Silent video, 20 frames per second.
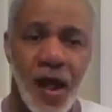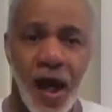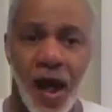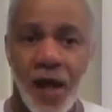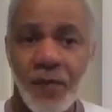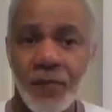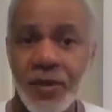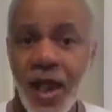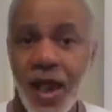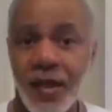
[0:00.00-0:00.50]

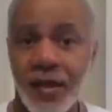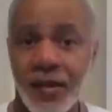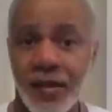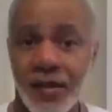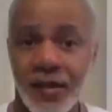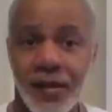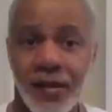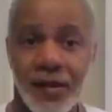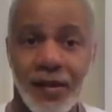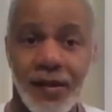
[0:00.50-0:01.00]
I'm
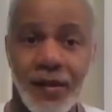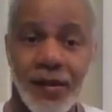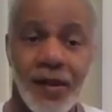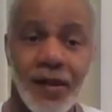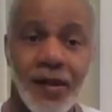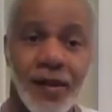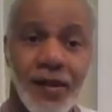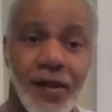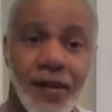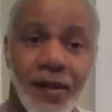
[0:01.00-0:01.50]
not
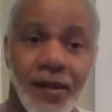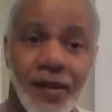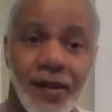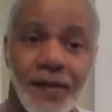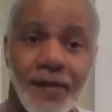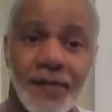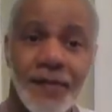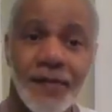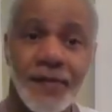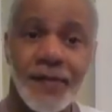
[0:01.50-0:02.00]

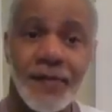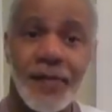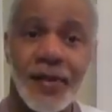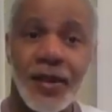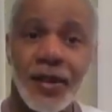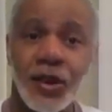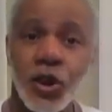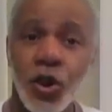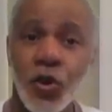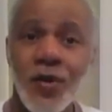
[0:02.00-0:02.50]

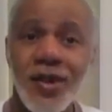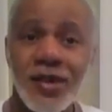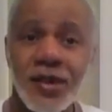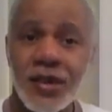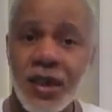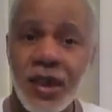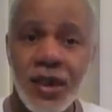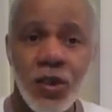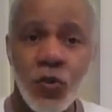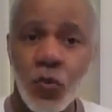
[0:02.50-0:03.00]

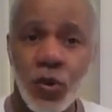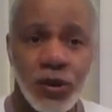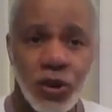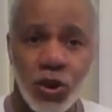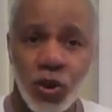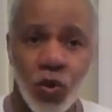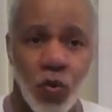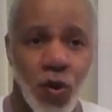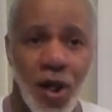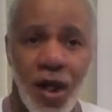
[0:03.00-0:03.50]
encouraging anyone
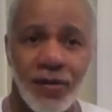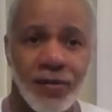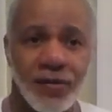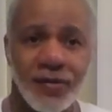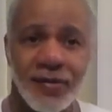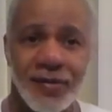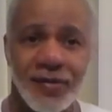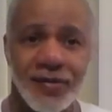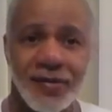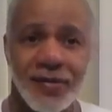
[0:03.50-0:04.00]
to go
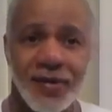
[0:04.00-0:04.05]
out